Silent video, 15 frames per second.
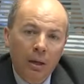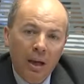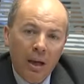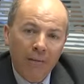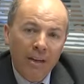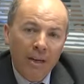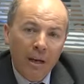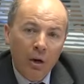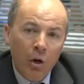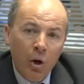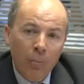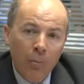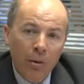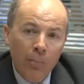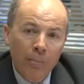Having a
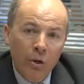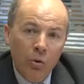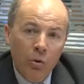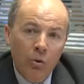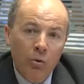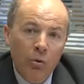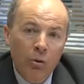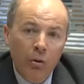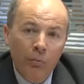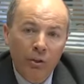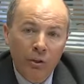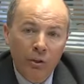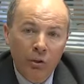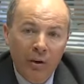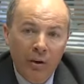global view of the
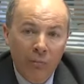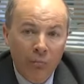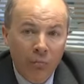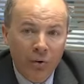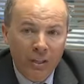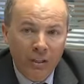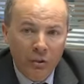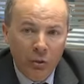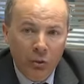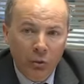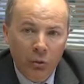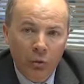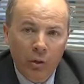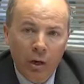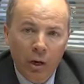entire
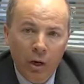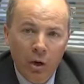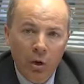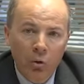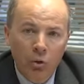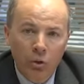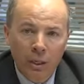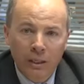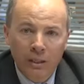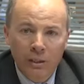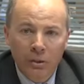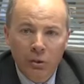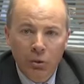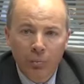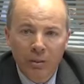infrastructure allows us
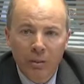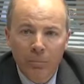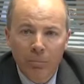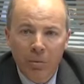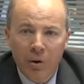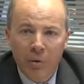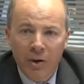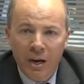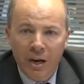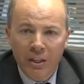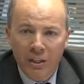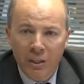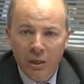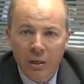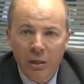to be very
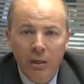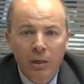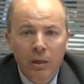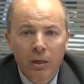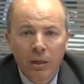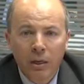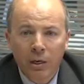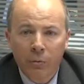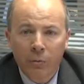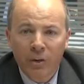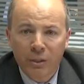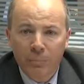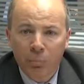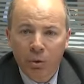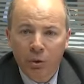agile in
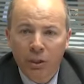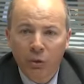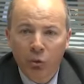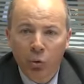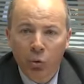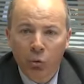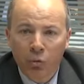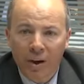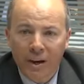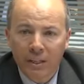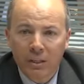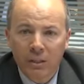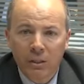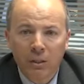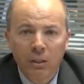responding to
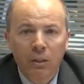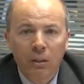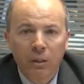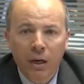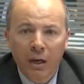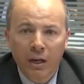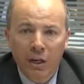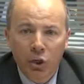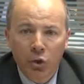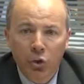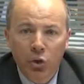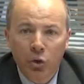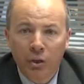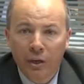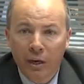threats and
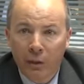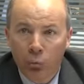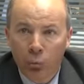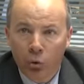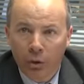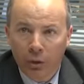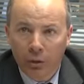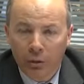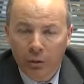issues on the network.